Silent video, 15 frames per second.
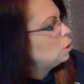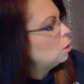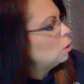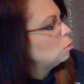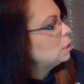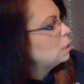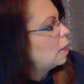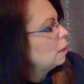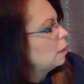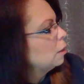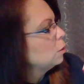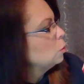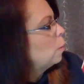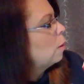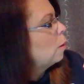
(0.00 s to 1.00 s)
stone
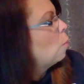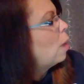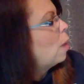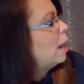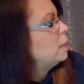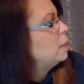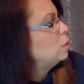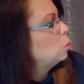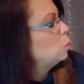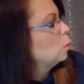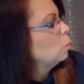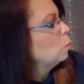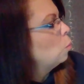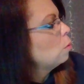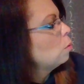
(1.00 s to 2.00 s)
cellars where wine is
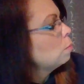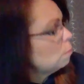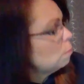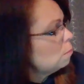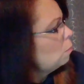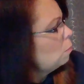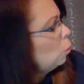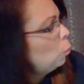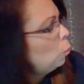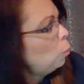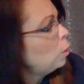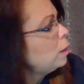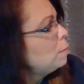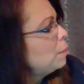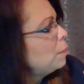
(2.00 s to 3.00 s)
stored in
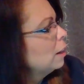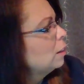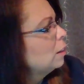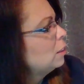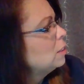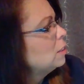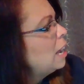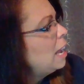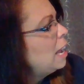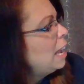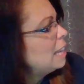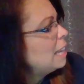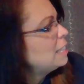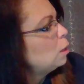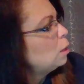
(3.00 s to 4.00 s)
wooden barrels
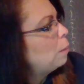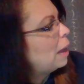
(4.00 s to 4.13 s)
until